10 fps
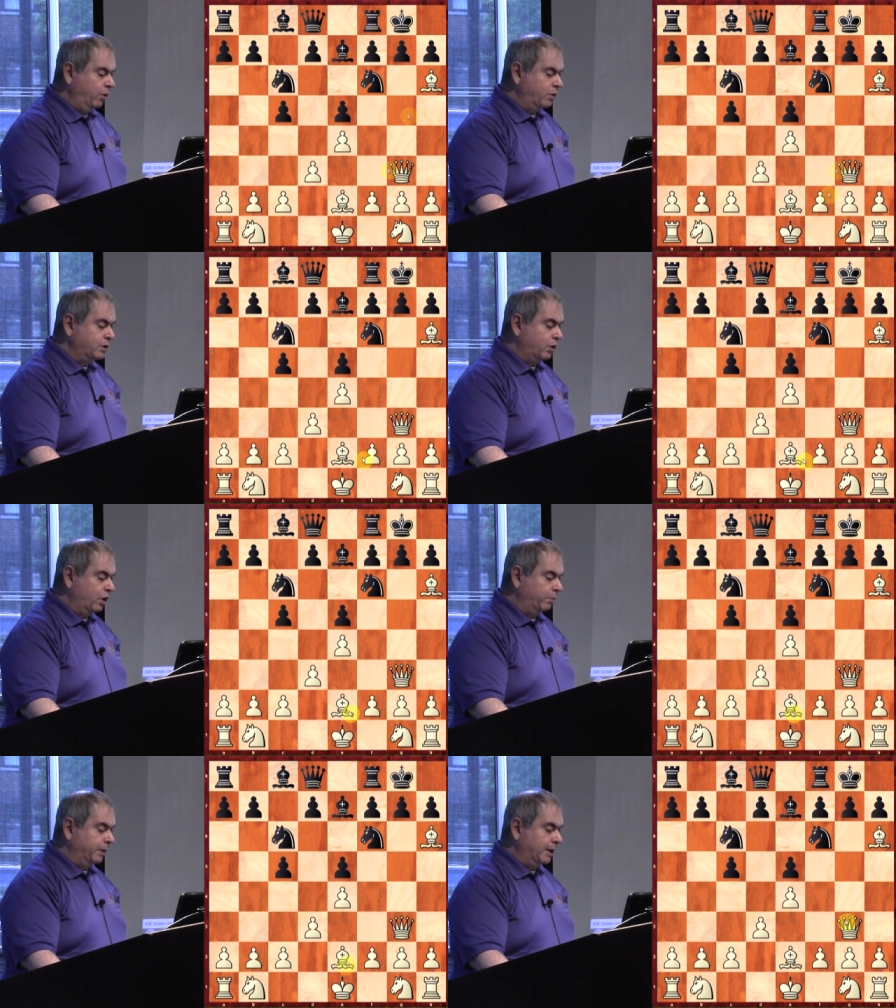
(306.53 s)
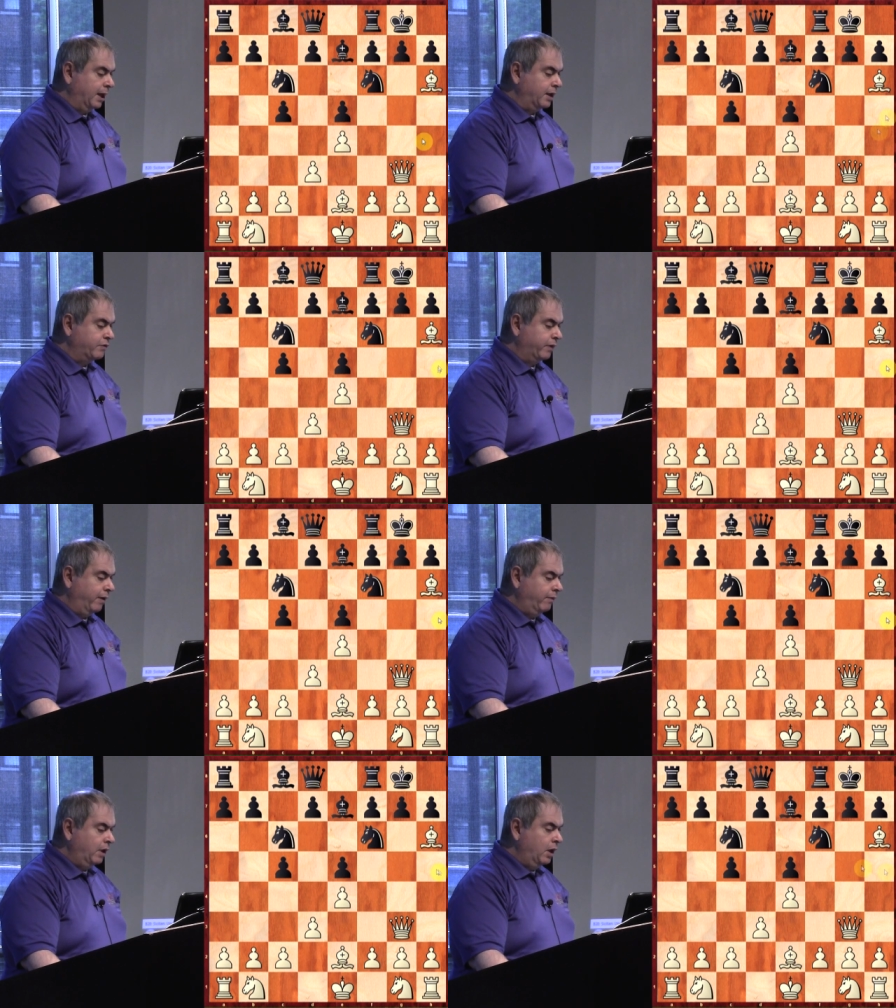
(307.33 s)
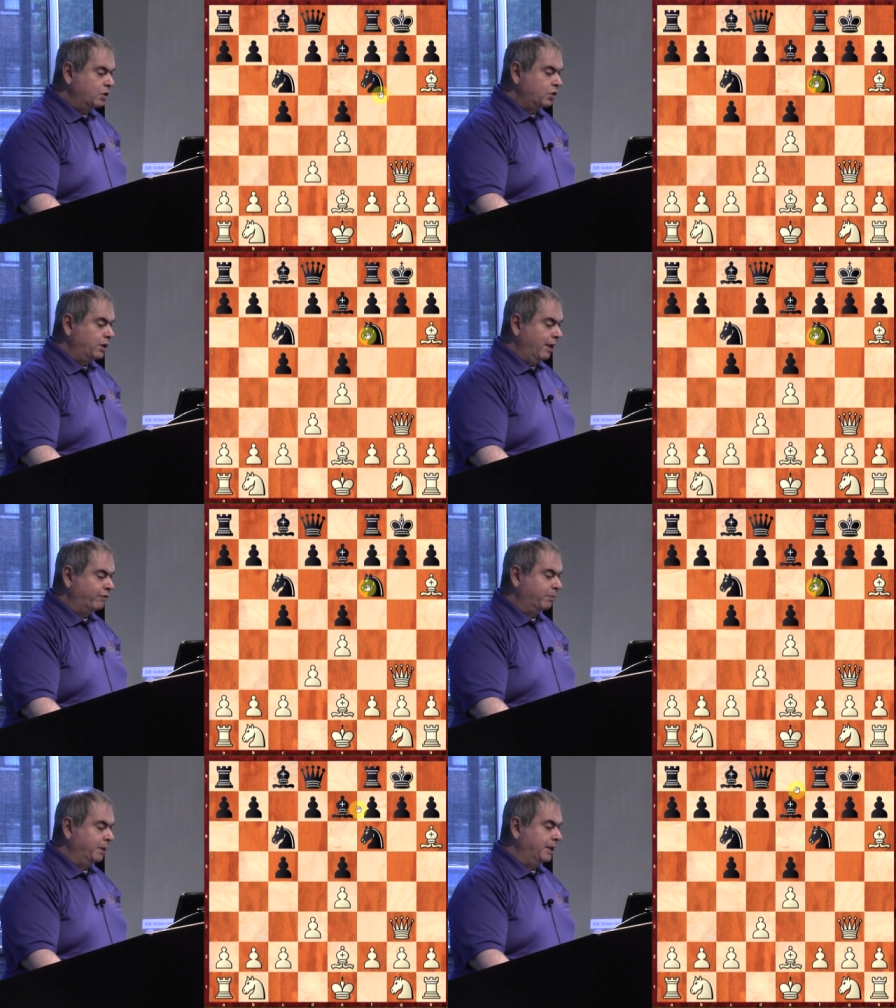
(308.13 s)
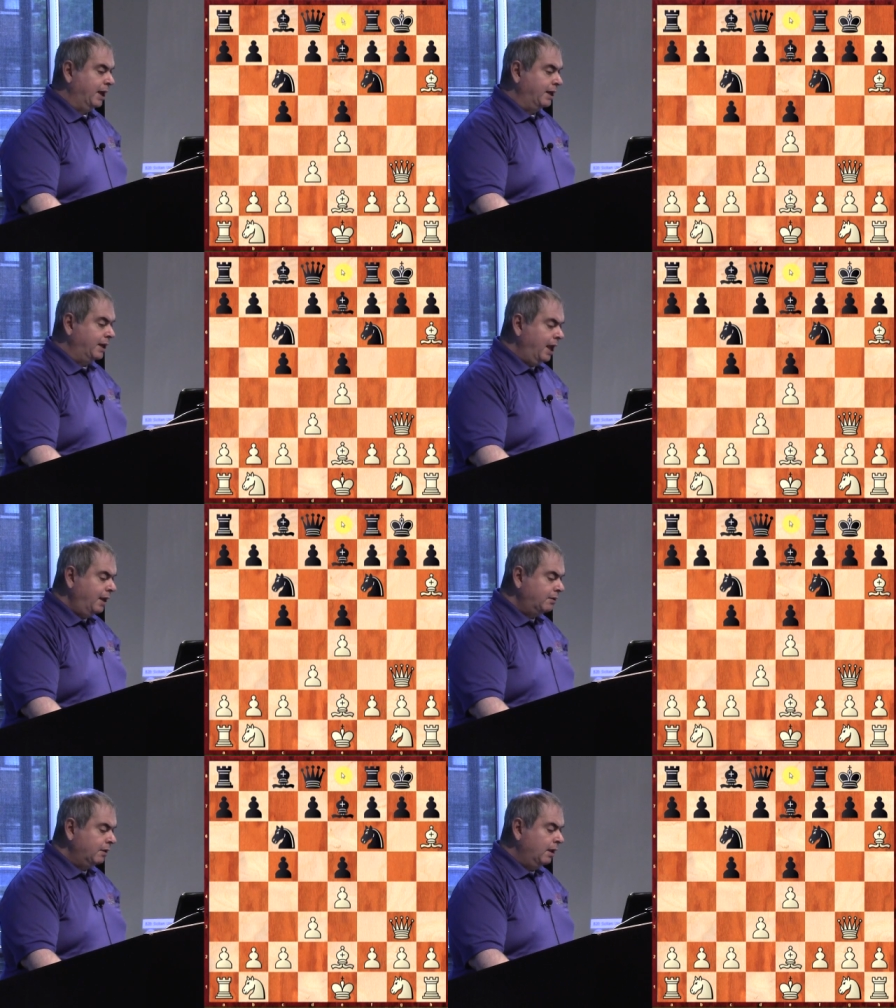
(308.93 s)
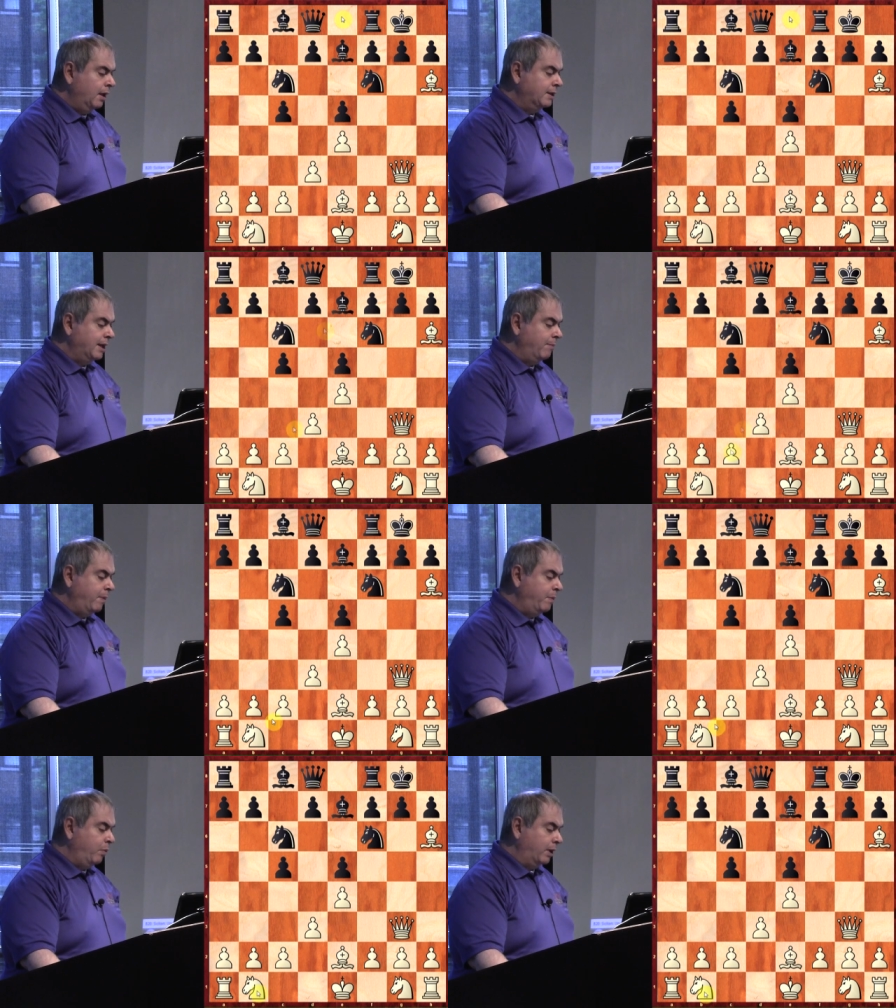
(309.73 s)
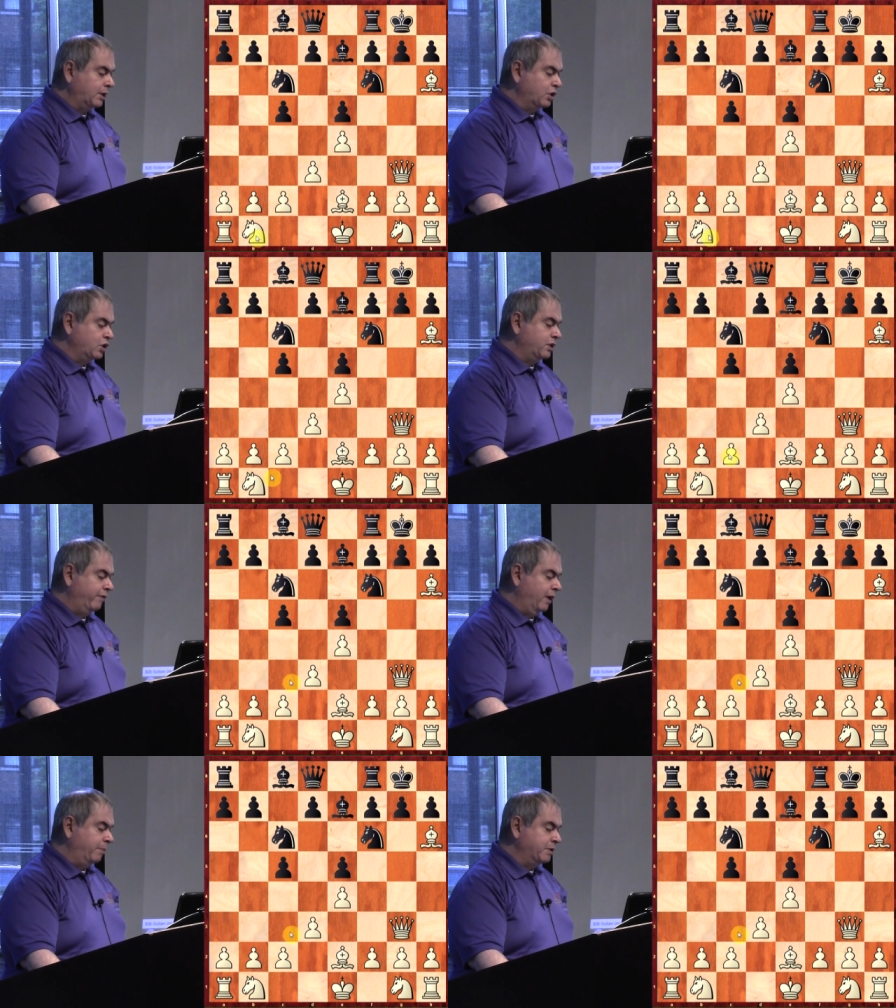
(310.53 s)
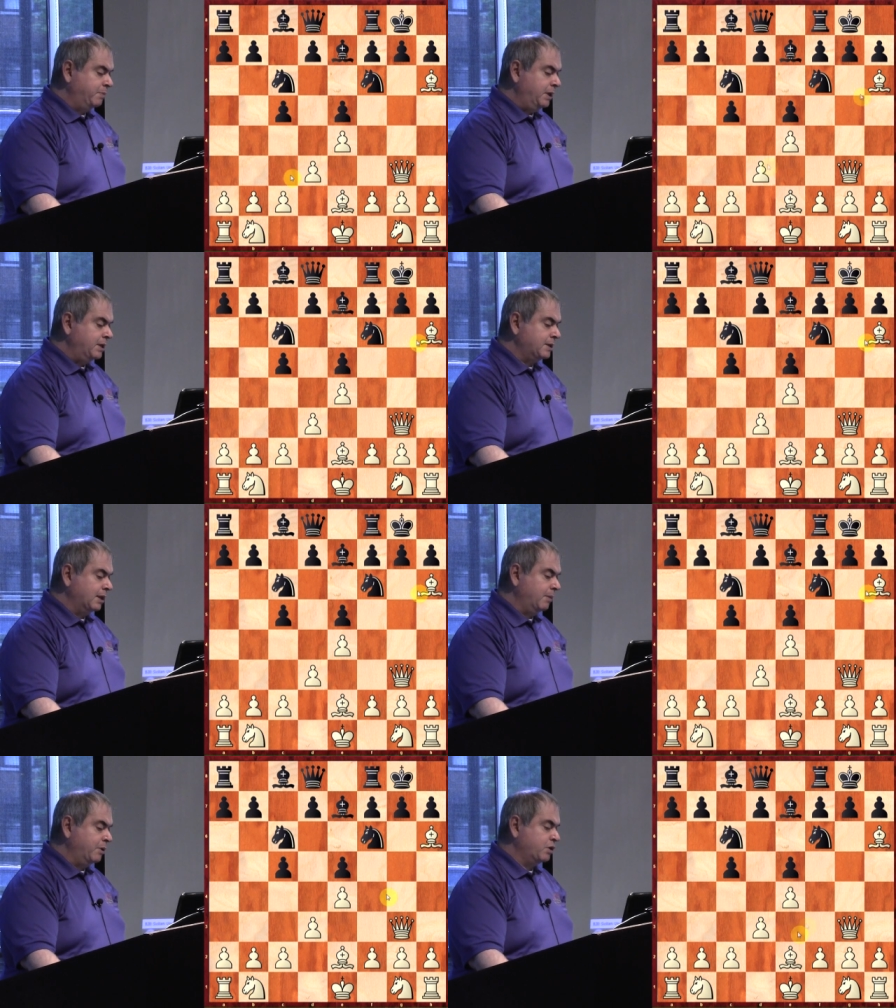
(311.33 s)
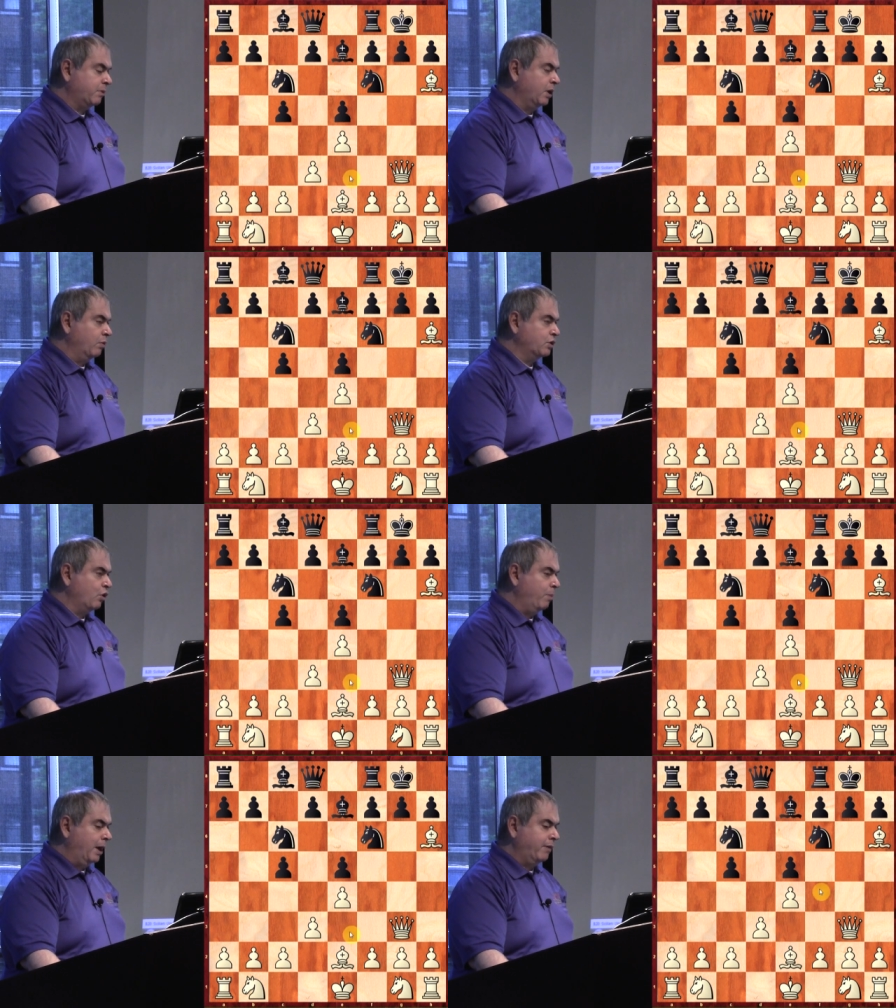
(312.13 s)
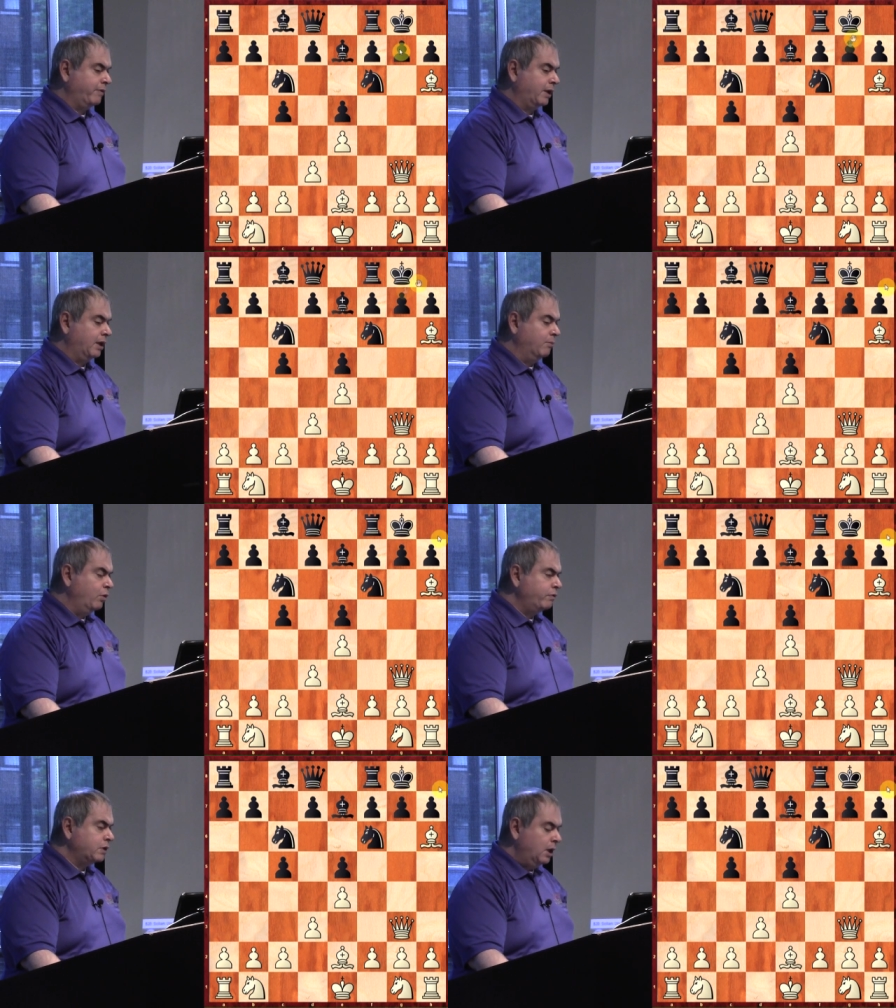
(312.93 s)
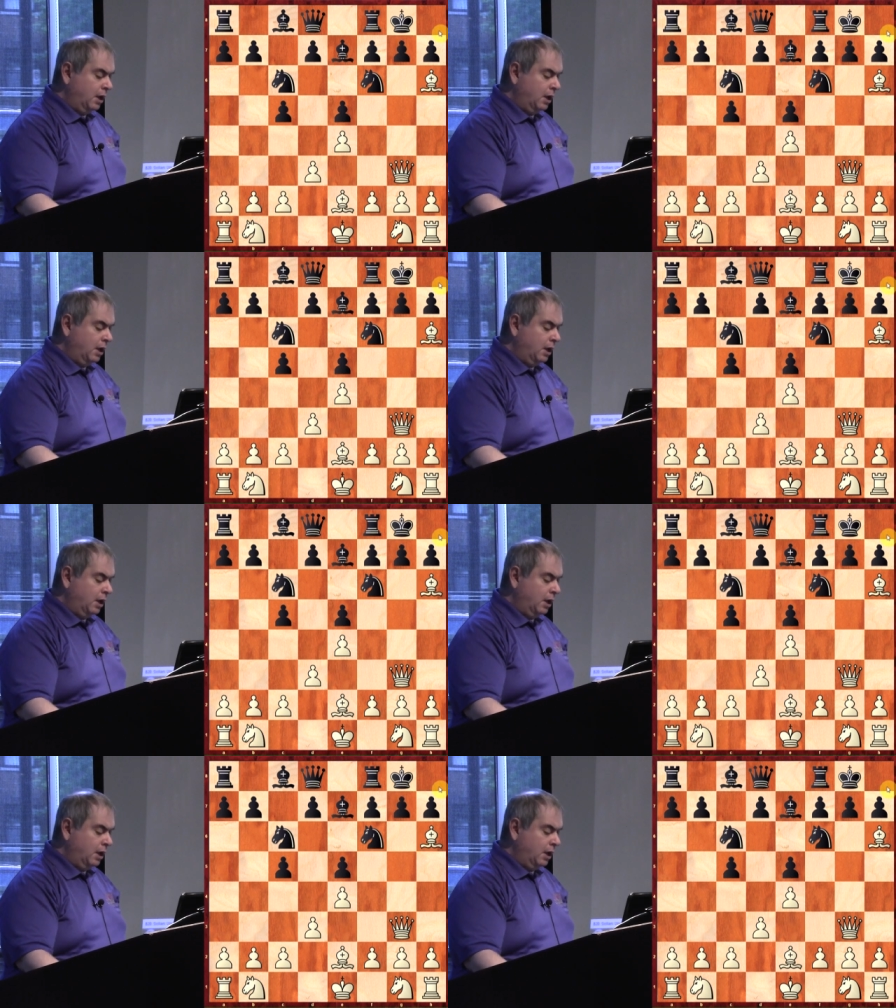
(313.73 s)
Notice he cannot play knight h5. So he would have to play knight e8. Then maybe white can just develop his piece, and the bishop can always go back if the king moves.